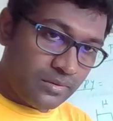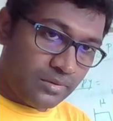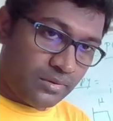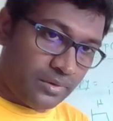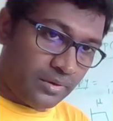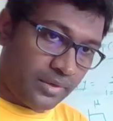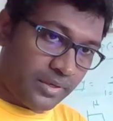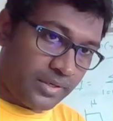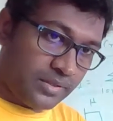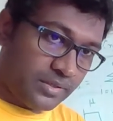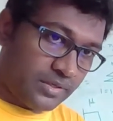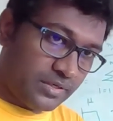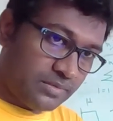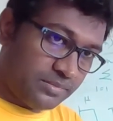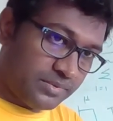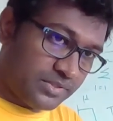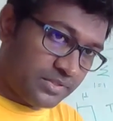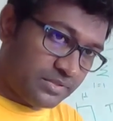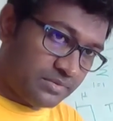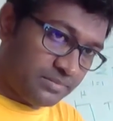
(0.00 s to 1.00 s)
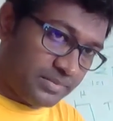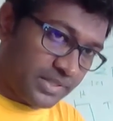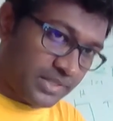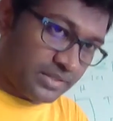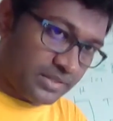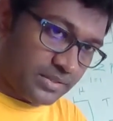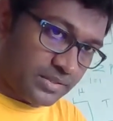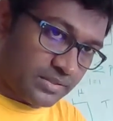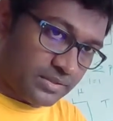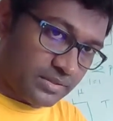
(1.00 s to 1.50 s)
all right, just make
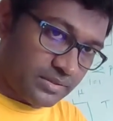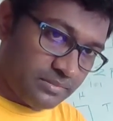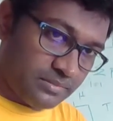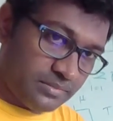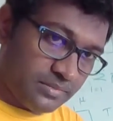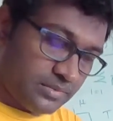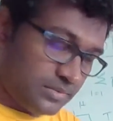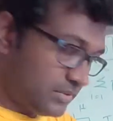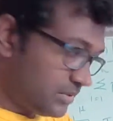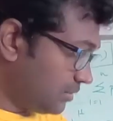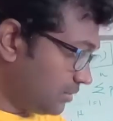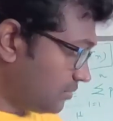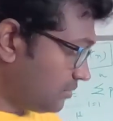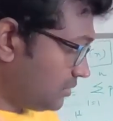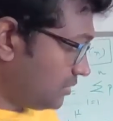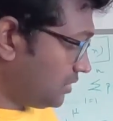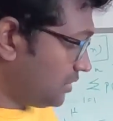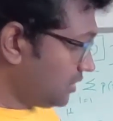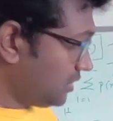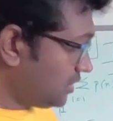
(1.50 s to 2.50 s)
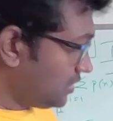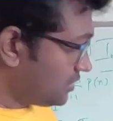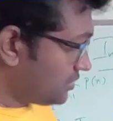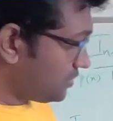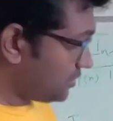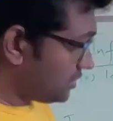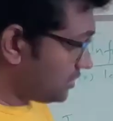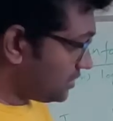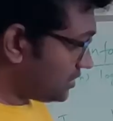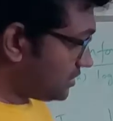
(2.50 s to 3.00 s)
it little down.
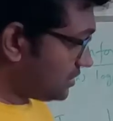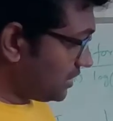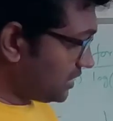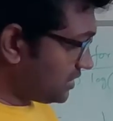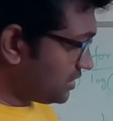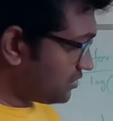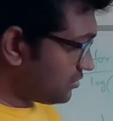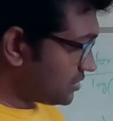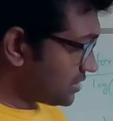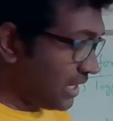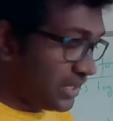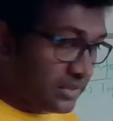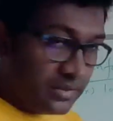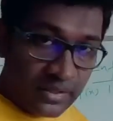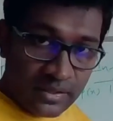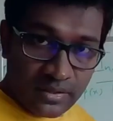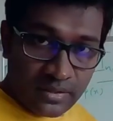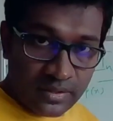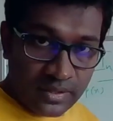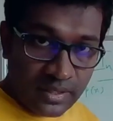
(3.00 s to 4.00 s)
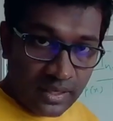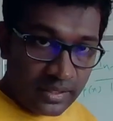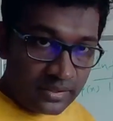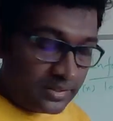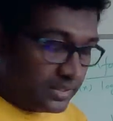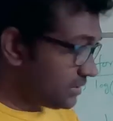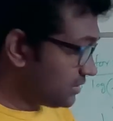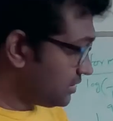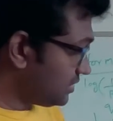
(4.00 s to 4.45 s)
So this is, I just use calculator to calculate